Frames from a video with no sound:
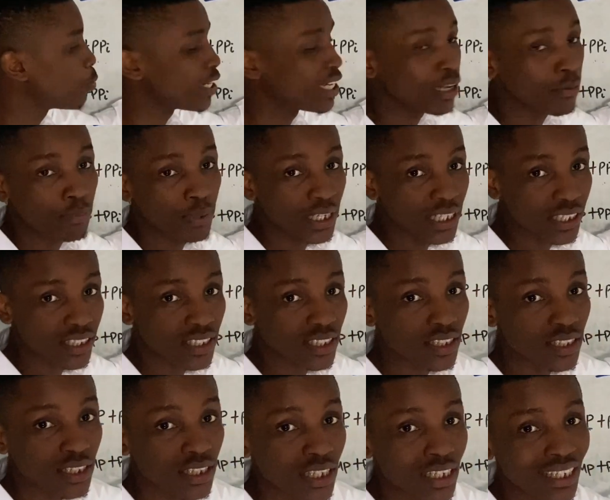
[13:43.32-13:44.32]
with the
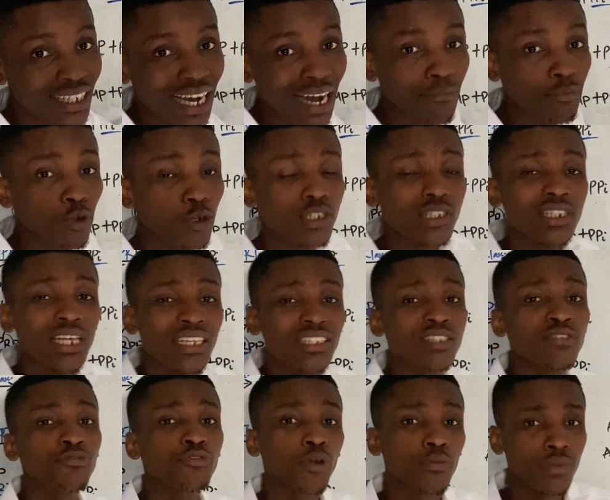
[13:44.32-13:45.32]
base. I'm not
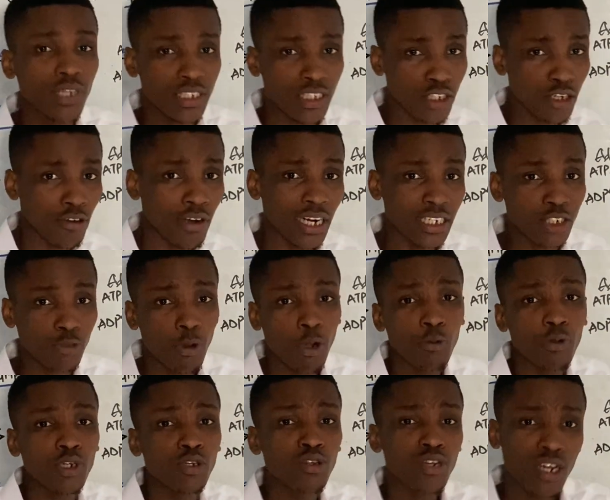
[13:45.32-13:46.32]
starting from the scratch. When
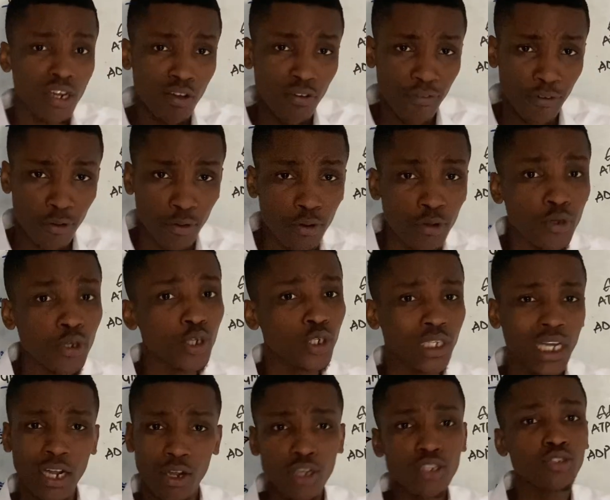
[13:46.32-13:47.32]
we do the novel,
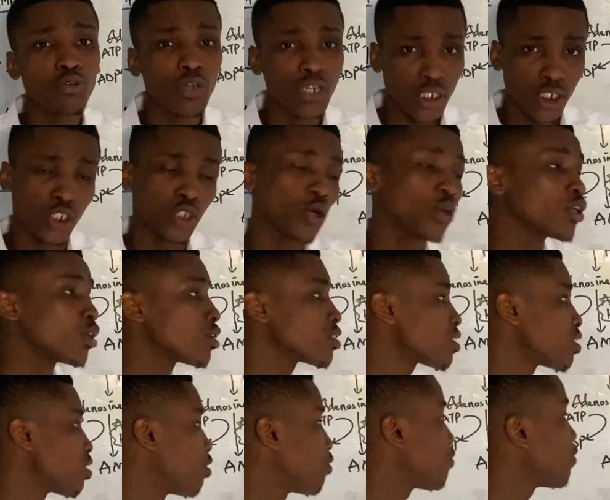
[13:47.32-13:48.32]
you're going to enjoy
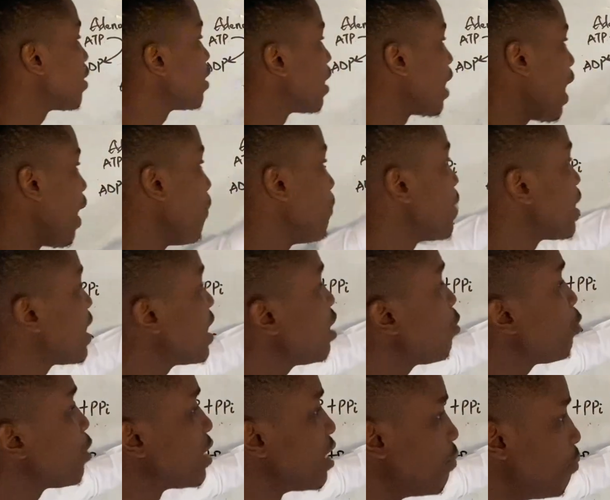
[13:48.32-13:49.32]
yourself. I'm beginning
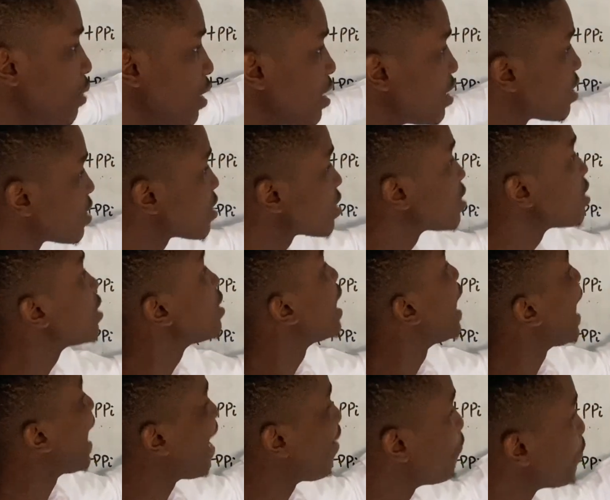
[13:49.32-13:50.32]
with the base.
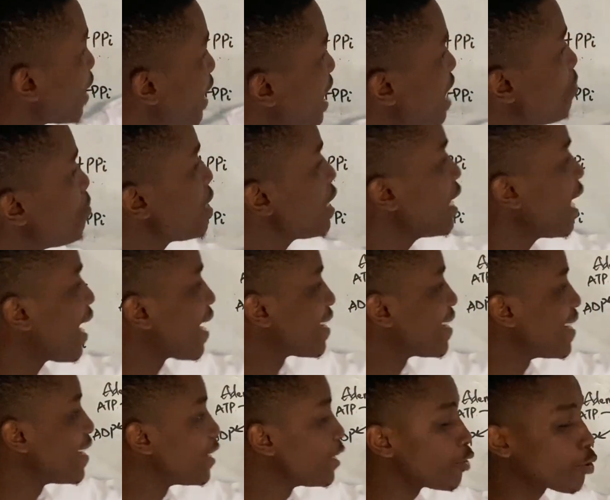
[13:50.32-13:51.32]
I'm aiming at
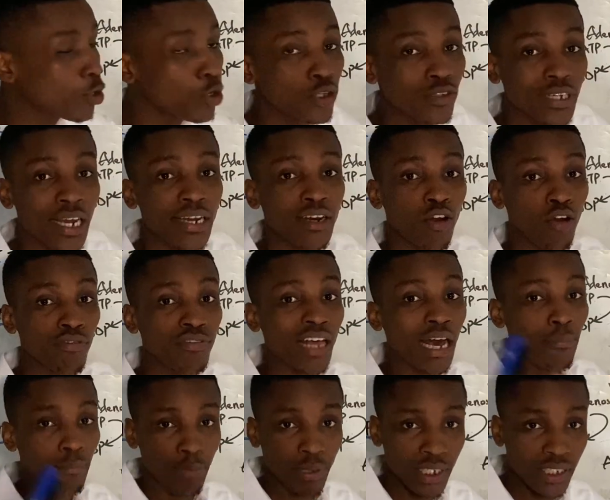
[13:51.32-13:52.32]
the nucleotide of
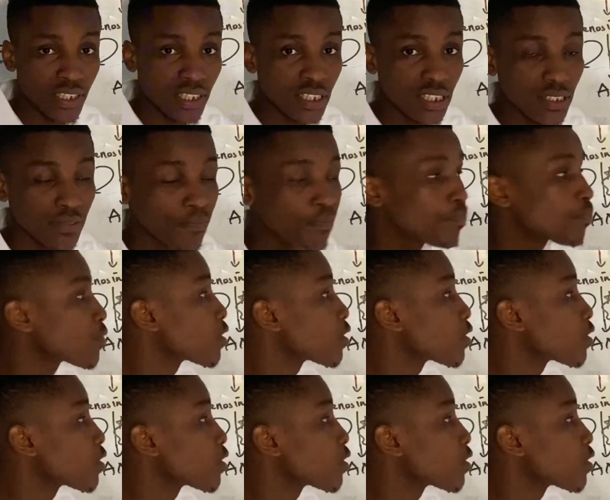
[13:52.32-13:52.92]
that base.